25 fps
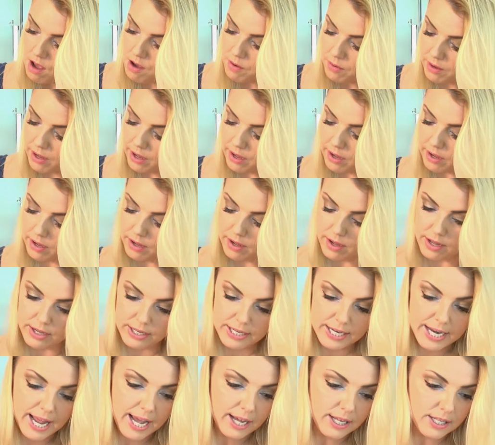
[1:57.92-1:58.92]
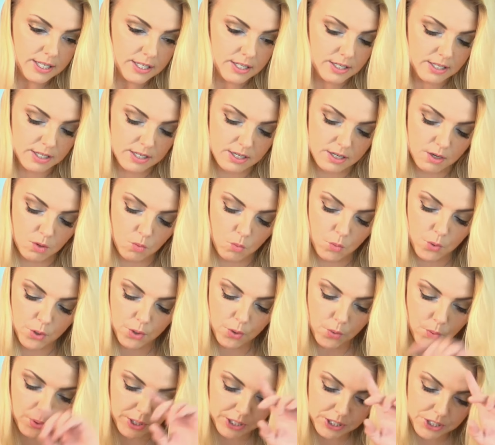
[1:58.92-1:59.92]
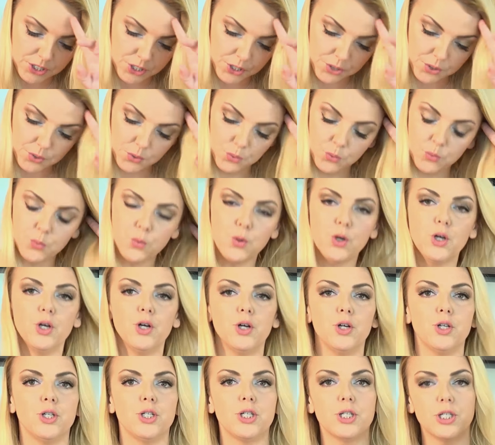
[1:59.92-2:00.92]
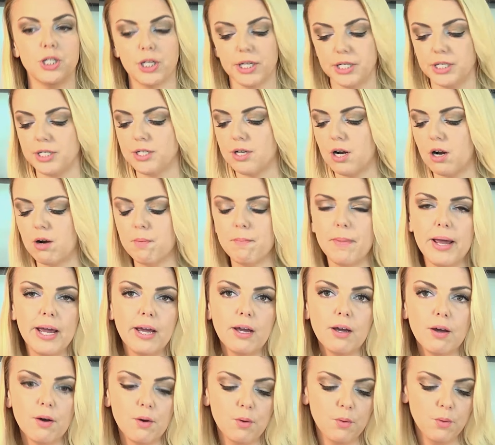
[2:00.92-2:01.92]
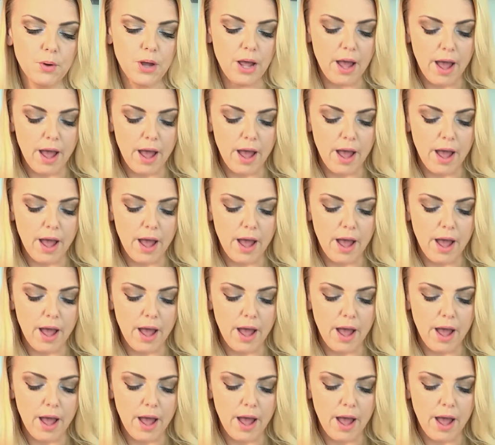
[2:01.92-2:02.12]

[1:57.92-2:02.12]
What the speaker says: Okay, and next we're going to slice our mango.